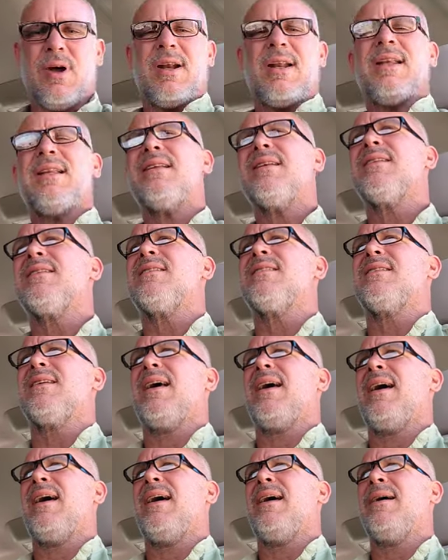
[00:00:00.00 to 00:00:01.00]
wanted to
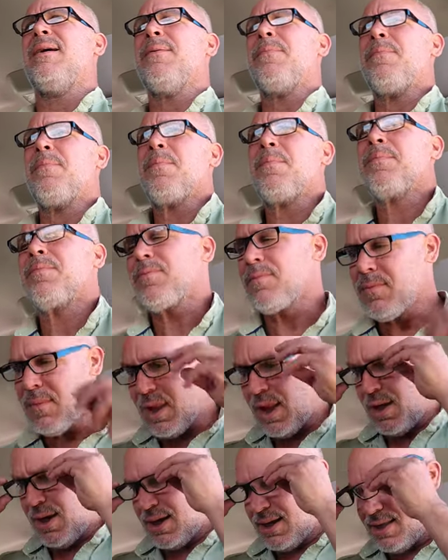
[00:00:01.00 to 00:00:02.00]
say,
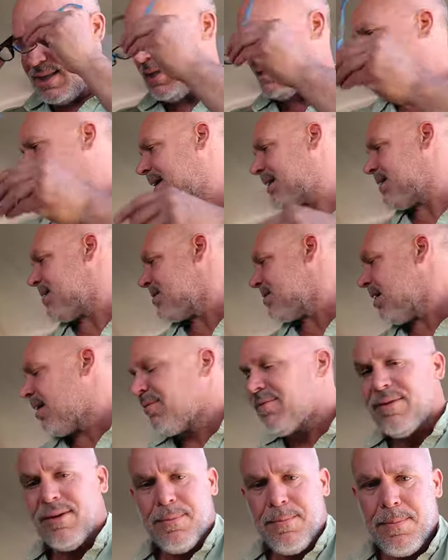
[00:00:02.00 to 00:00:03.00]
take this
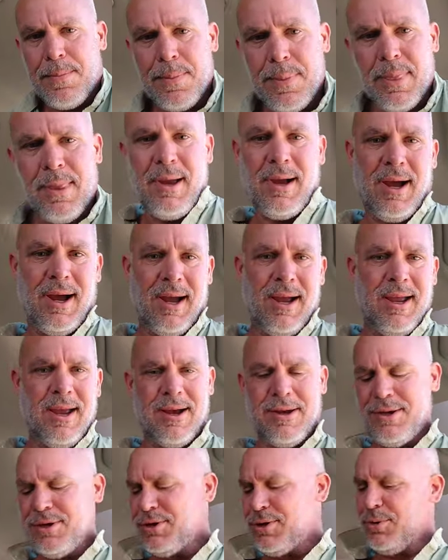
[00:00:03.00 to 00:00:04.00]
off. Hi,
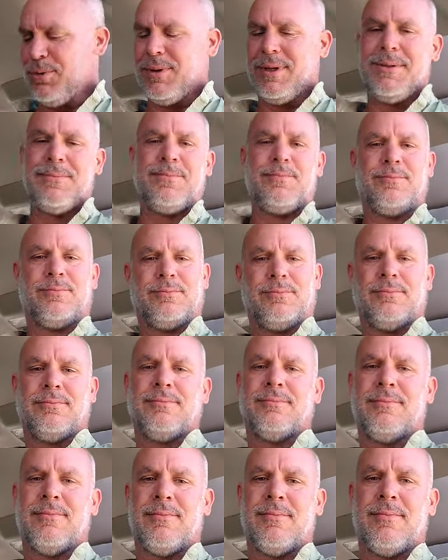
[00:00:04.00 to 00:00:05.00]
how you doing?
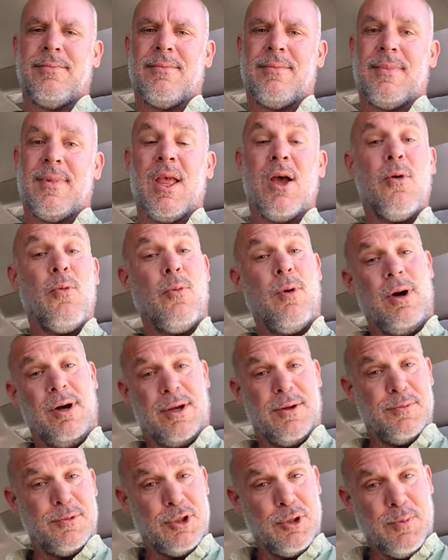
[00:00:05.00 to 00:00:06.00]

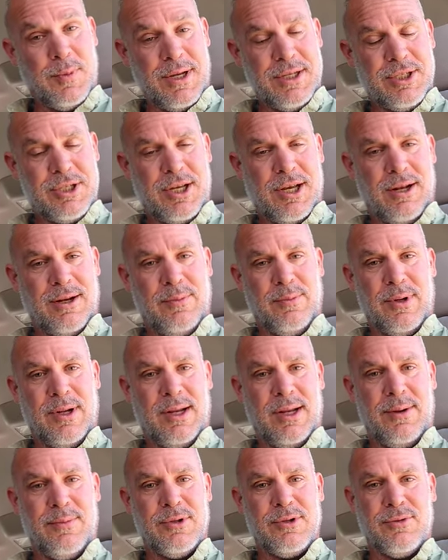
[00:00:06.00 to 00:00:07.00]
Welcome to my channel.
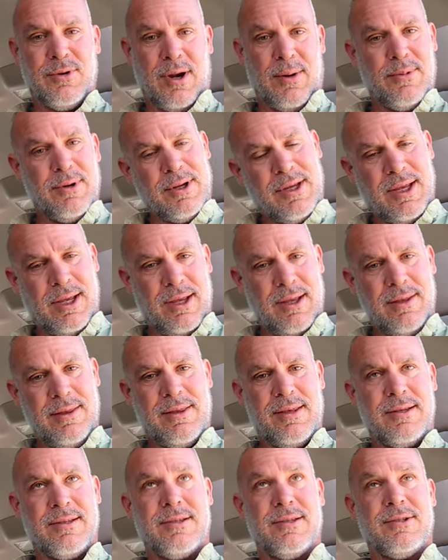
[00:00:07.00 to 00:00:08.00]
My name is Robert Keith.
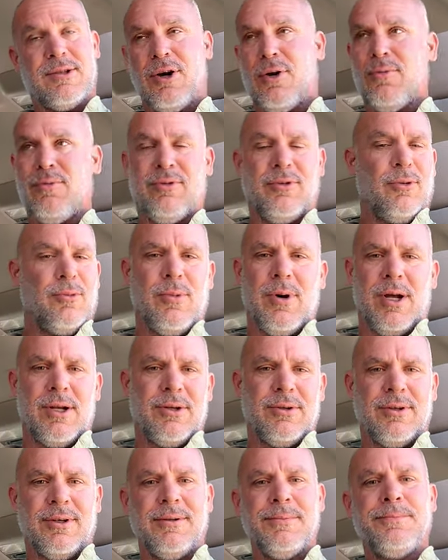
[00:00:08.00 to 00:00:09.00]
This is Hopeful
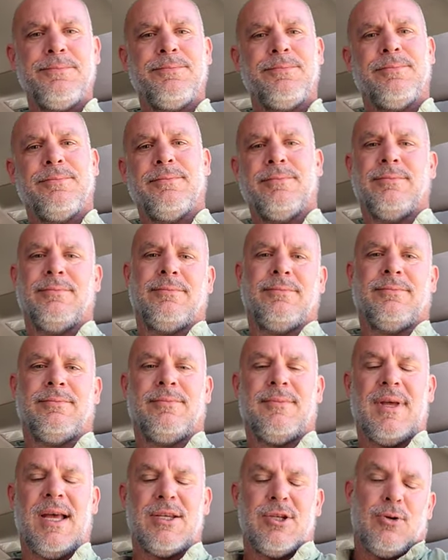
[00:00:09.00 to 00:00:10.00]
Wanderer.
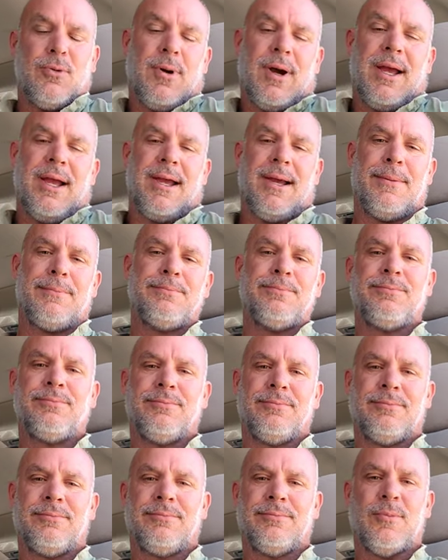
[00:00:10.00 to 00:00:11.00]
That's who I am,
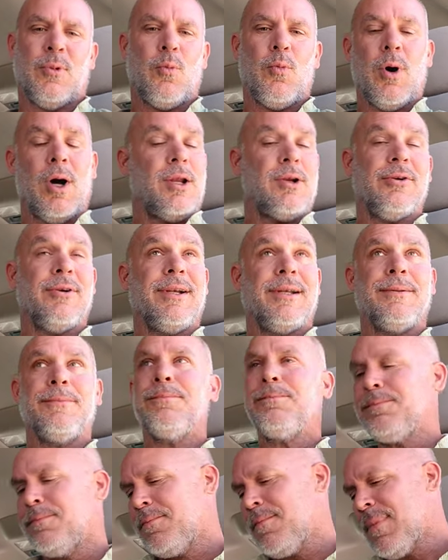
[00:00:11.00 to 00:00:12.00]
wandering
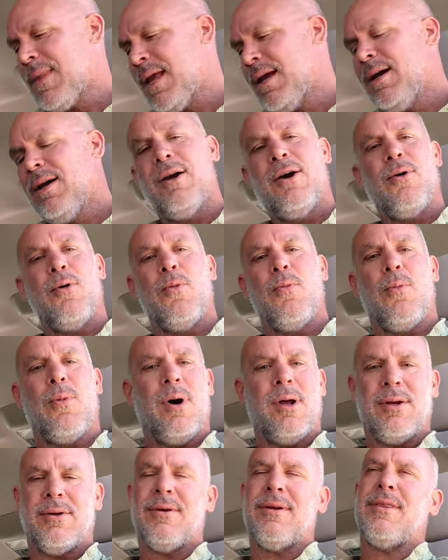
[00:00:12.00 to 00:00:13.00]

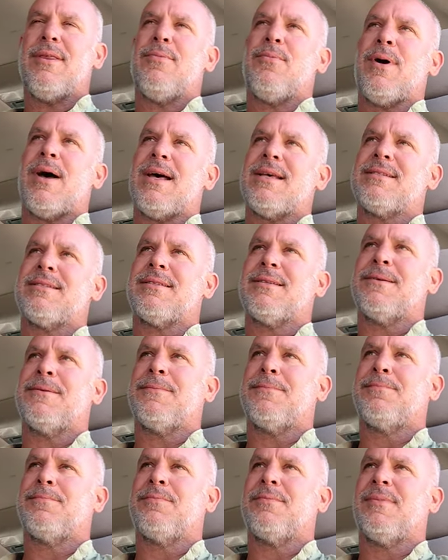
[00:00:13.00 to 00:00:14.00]
the West,
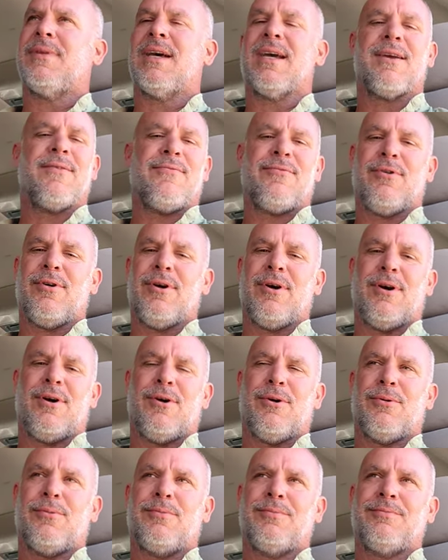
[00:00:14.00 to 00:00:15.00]
looking for a
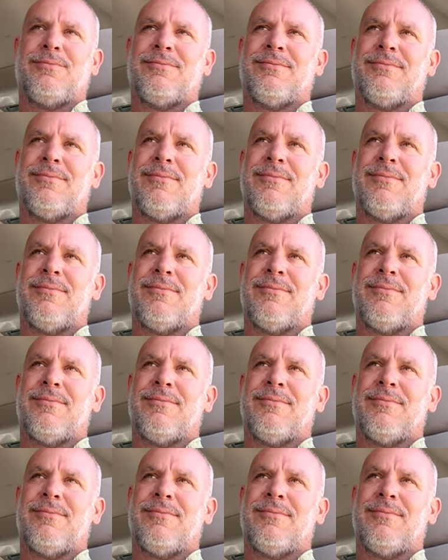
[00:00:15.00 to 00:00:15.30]
home,